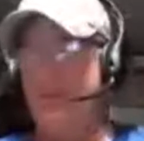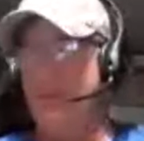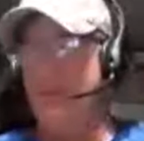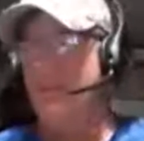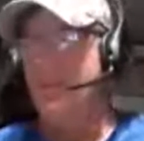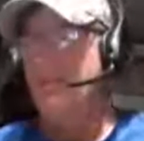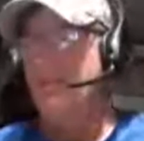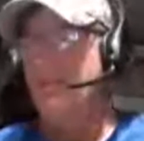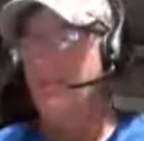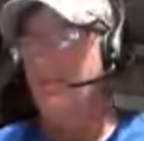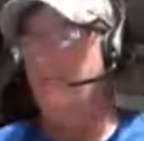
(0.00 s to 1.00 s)
the
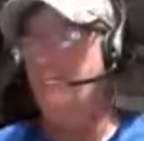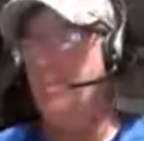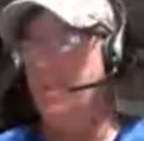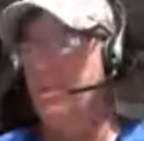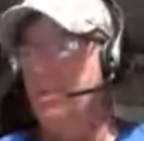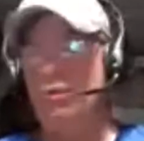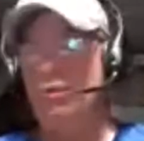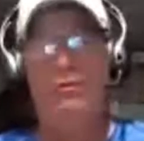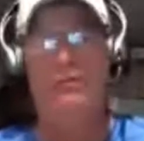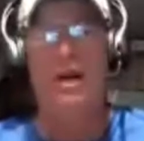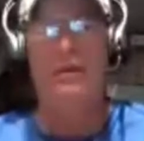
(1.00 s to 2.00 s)
picture go
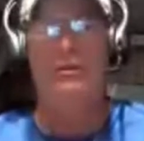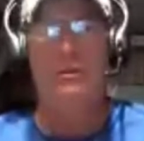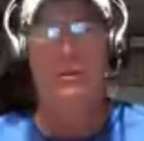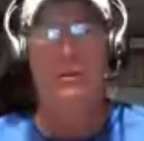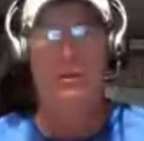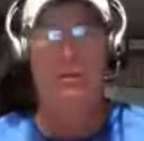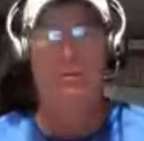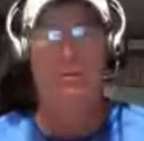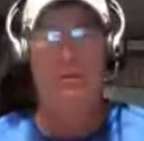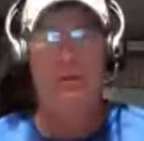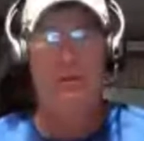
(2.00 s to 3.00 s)
viral of the two people and the
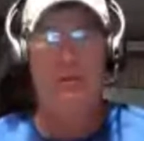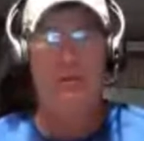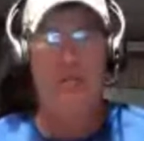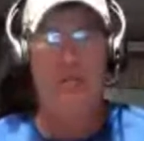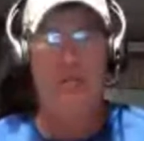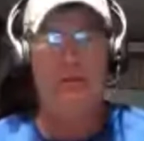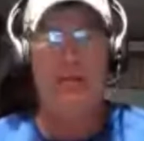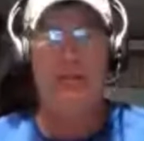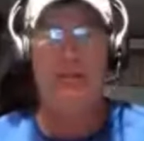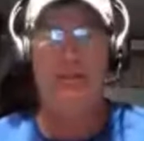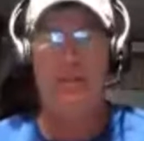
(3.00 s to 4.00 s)
little kid in the back seat. Did you
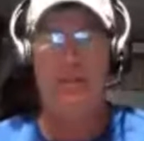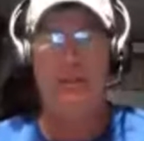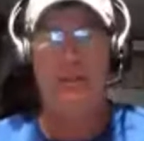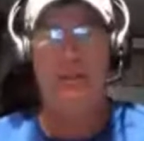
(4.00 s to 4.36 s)
guys see that?